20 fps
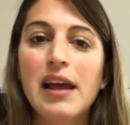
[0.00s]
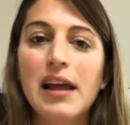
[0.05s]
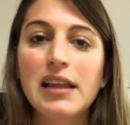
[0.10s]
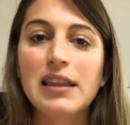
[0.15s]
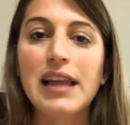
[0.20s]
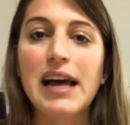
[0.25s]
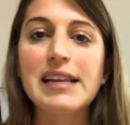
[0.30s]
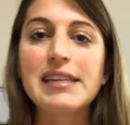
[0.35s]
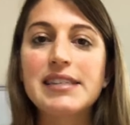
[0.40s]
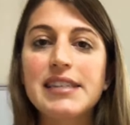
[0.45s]

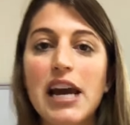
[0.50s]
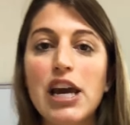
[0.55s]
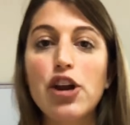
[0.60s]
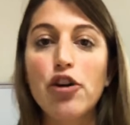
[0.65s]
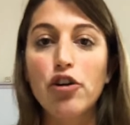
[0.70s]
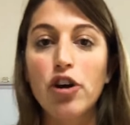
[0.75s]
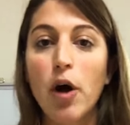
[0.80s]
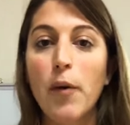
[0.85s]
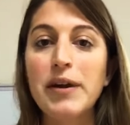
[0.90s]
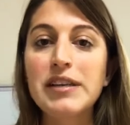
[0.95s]
Let's say
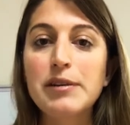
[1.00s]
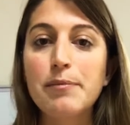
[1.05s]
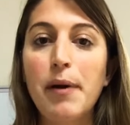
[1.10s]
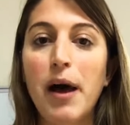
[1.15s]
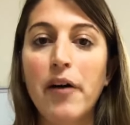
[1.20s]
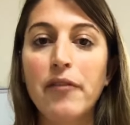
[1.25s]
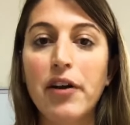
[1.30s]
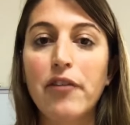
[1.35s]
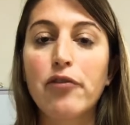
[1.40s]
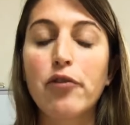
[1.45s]
you're going to
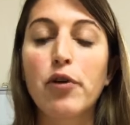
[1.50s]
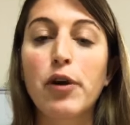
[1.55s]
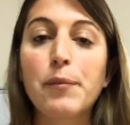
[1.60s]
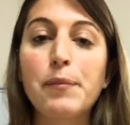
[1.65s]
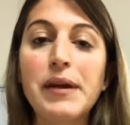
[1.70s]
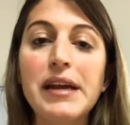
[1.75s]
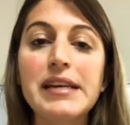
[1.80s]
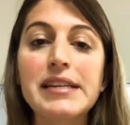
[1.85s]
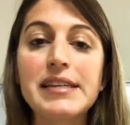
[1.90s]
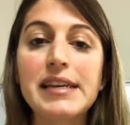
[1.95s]
pelvic floor
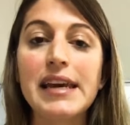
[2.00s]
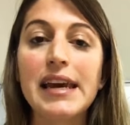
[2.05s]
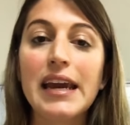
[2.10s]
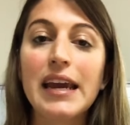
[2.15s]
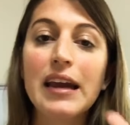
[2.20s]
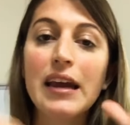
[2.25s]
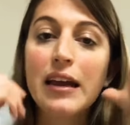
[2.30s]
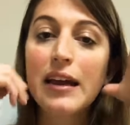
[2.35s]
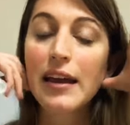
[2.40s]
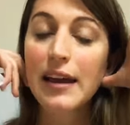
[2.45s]

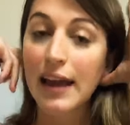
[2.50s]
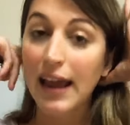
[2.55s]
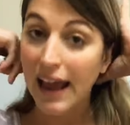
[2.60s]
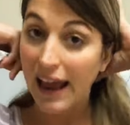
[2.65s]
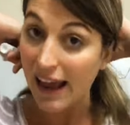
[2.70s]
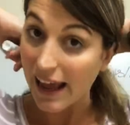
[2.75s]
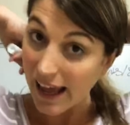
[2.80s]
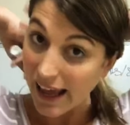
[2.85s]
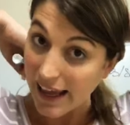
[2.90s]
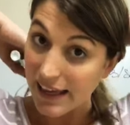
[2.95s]
PT,
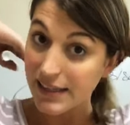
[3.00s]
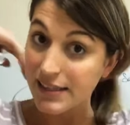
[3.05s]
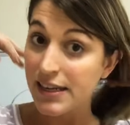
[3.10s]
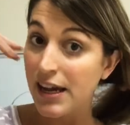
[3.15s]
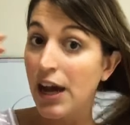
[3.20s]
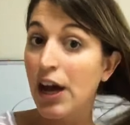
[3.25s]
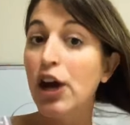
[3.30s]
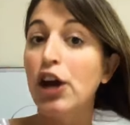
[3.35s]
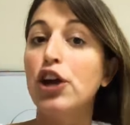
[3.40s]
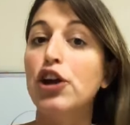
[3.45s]
and
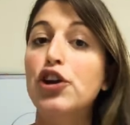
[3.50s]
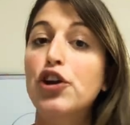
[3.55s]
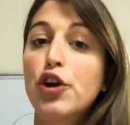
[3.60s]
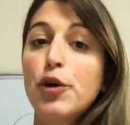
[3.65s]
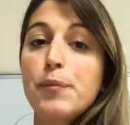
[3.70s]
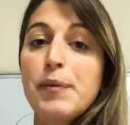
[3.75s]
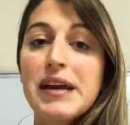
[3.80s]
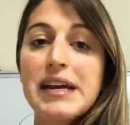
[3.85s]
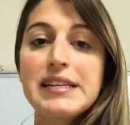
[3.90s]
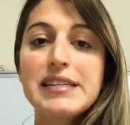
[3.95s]
your
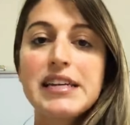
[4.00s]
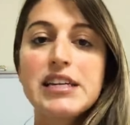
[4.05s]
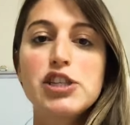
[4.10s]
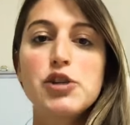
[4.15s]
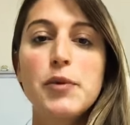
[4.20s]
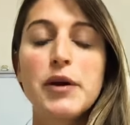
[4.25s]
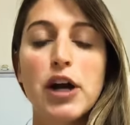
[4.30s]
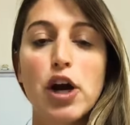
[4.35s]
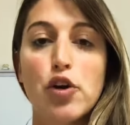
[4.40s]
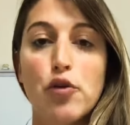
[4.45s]
PT is
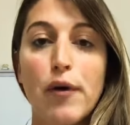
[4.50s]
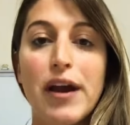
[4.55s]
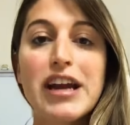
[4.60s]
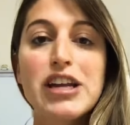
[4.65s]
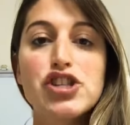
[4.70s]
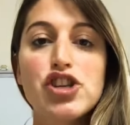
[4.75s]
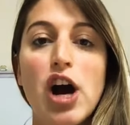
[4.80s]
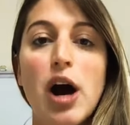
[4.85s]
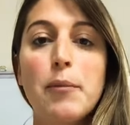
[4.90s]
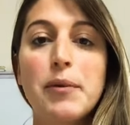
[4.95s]
doing a great
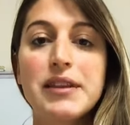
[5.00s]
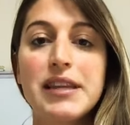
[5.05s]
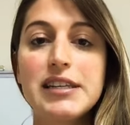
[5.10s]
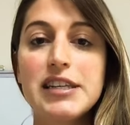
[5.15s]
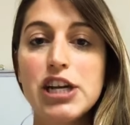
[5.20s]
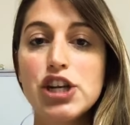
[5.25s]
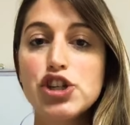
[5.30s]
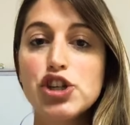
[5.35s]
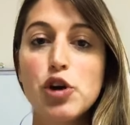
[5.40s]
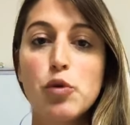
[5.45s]
job with the
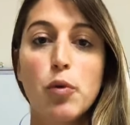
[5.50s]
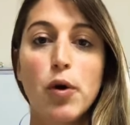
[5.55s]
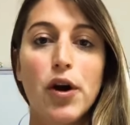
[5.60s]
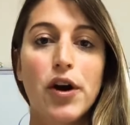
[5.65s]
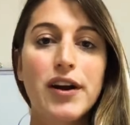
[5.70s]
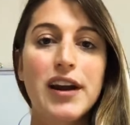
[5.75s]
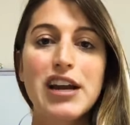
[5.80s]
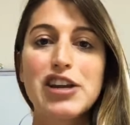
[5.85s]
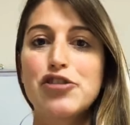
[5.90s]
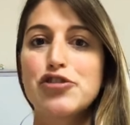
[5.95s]
tissue
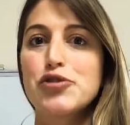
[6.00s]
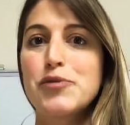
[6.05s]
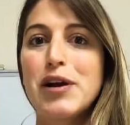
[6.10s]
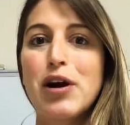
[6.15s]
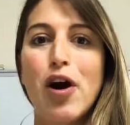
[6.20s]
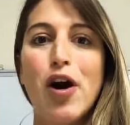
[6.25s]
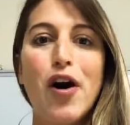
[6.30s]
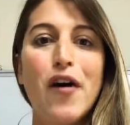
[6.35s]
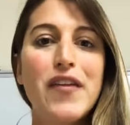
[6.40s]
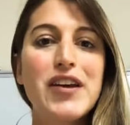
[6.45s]
work, and you're doing
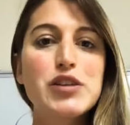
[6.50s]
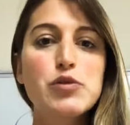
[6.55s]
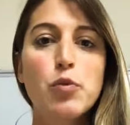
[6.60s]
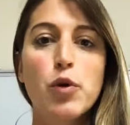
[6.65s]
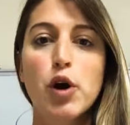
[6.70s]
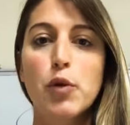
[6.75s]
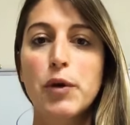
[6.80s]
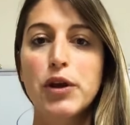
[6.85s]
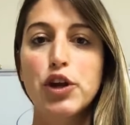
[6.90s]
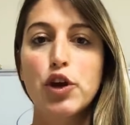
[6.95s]
all this
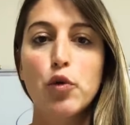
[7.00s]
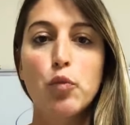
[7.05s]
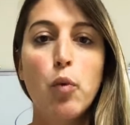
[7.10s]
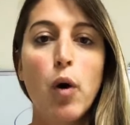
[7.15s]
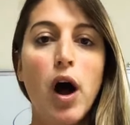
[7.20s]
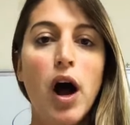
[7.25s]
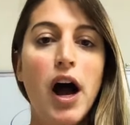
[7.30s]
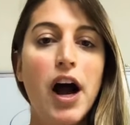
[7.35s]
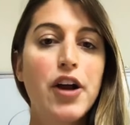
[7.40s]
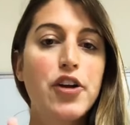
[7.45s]
work with your
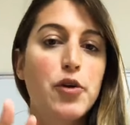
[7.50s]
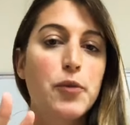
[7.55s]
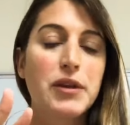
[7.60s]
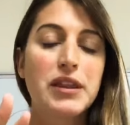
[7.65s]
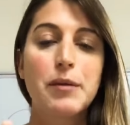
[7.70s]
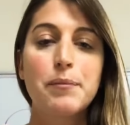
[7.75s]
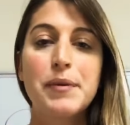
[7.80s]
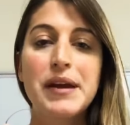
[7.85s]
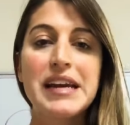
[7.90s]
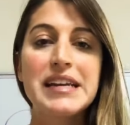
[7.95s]
wand or with
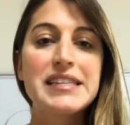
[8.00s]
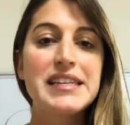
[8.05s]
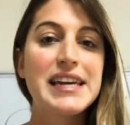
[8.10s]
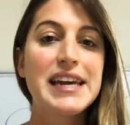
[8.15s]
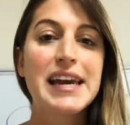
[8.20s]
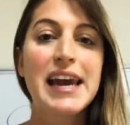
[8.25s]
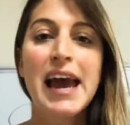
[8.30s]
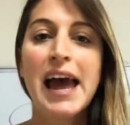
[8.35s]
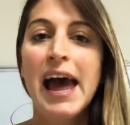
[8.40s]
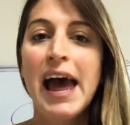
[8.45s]
the
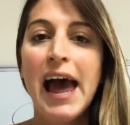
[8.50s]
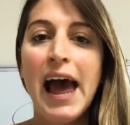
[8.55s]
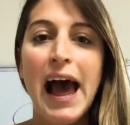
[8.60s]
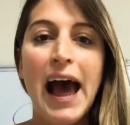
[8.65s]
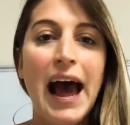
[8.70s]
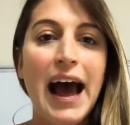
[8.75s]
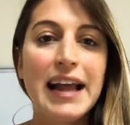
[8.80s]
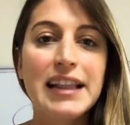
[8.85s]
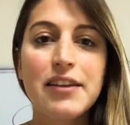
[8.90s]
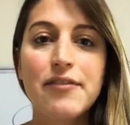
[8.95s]
PT
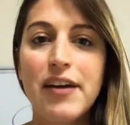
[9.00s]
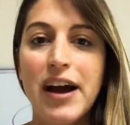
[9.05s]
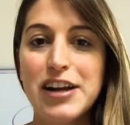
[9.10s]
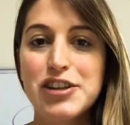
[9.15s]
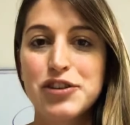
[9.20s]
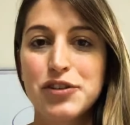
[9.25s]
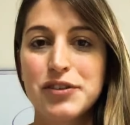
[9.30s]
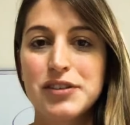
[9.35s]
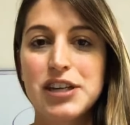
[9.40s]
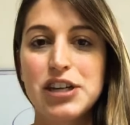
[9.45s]
at the
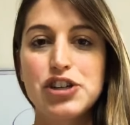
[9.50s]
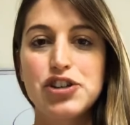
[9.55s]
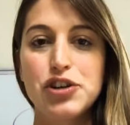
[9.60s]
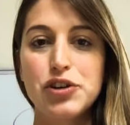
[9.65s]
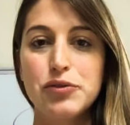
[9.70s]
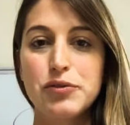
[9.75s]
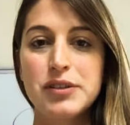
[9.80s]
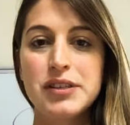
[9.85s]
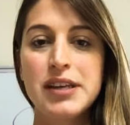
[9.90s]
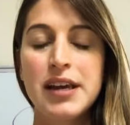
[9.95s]
vaginal
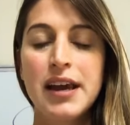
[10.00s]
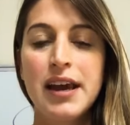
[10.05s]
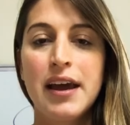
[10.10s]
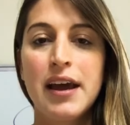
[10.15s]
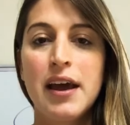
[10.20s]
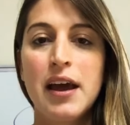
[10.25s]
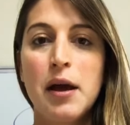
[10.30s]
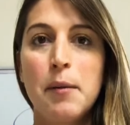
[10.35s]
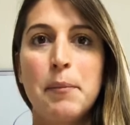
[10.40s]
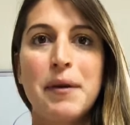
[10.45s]
tissues.
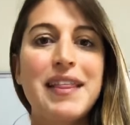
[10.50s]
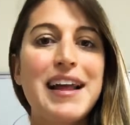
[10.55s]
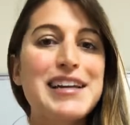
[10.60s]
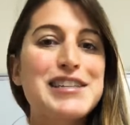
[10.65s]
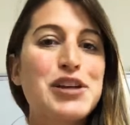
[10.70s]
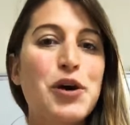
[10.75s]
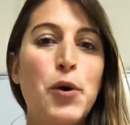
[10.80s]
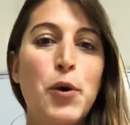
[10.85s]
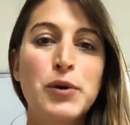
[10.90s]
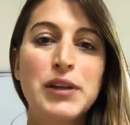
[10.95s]
But that's
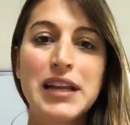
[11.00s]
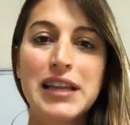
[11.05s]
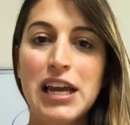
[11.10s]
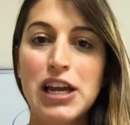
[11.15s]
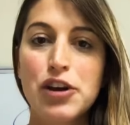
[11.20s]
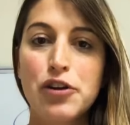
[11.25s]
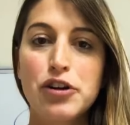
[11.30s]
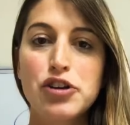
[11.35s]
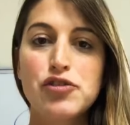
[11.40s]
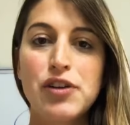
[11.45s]
the only thing
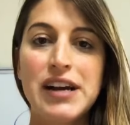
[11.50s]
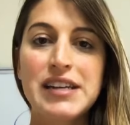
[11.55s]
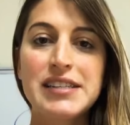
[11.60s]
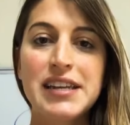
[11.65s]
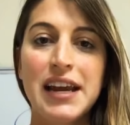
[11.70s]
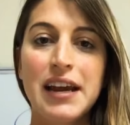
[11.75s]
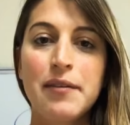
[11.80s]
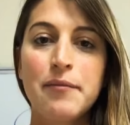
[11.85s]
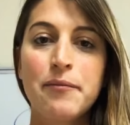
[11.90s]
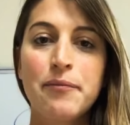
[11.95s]
you're
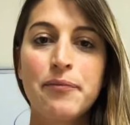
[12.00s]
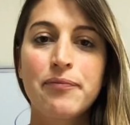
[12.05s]
addressing.